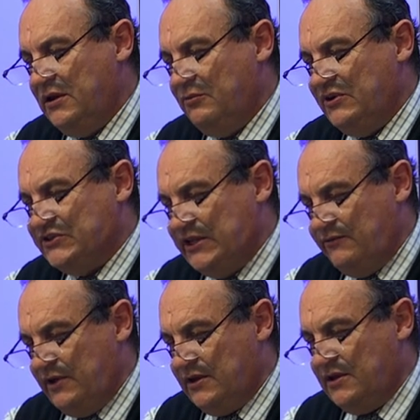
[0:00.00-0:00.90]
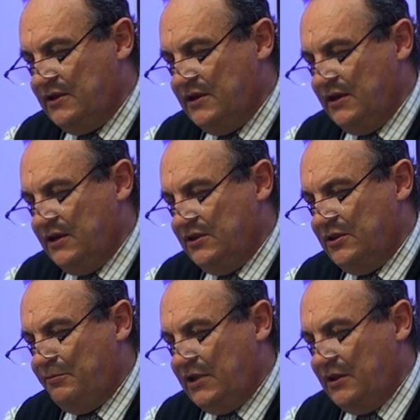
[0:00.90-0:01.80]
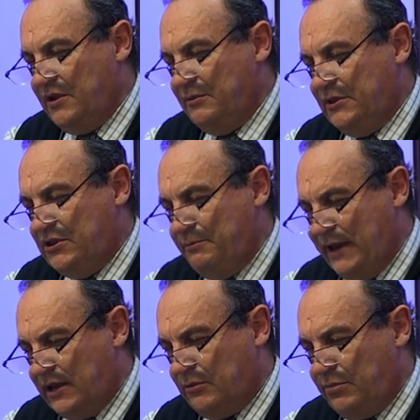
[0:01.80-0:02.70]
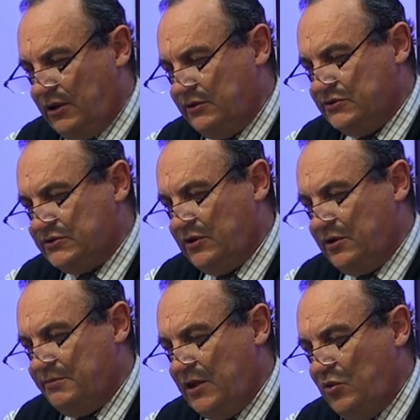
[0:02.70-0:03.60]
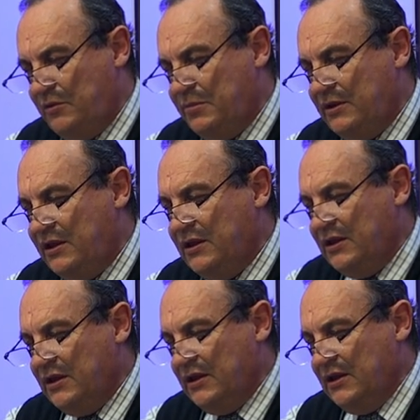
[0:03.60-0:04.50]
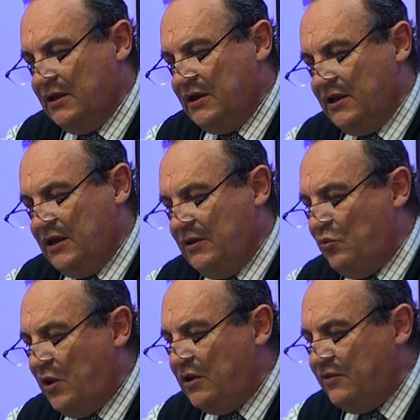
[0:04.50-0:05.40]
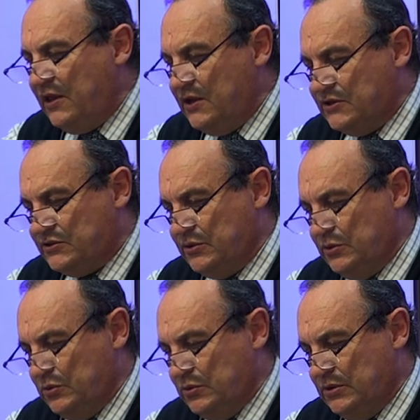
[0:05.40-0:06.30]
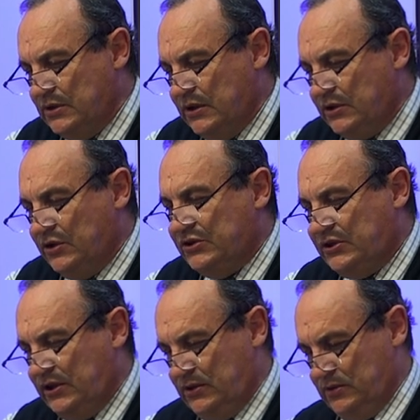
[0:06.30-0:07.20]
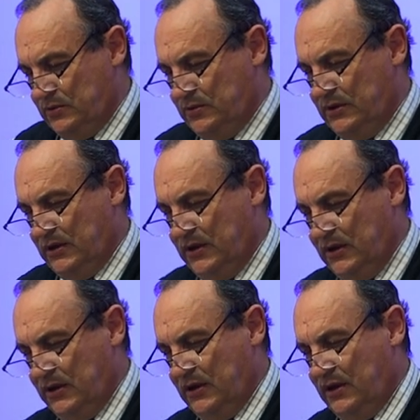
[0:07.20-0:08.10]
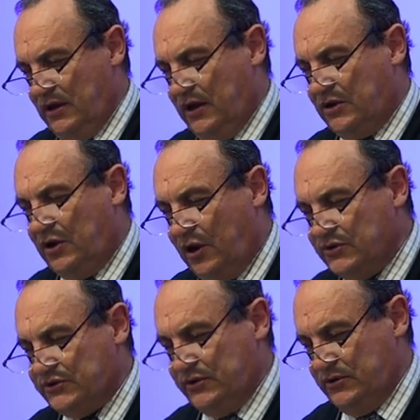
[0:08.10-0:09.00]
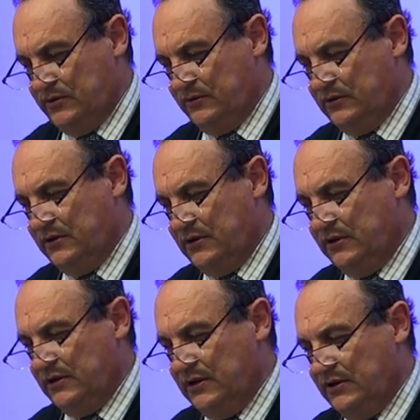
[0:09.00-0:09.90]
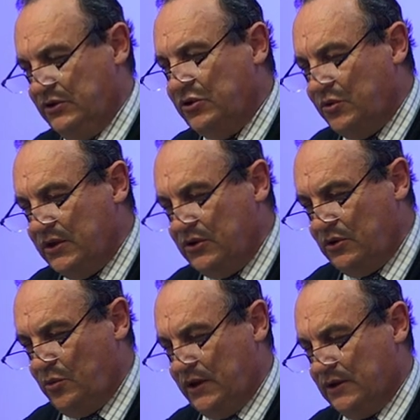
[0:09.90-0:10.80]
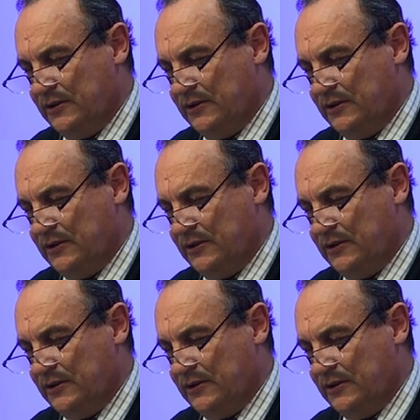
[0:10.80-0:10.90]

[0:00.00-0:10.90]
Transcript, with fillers: receiving the, uh, the battle blows. Lord, may we be one of these who continue uh, close to you, doing your will.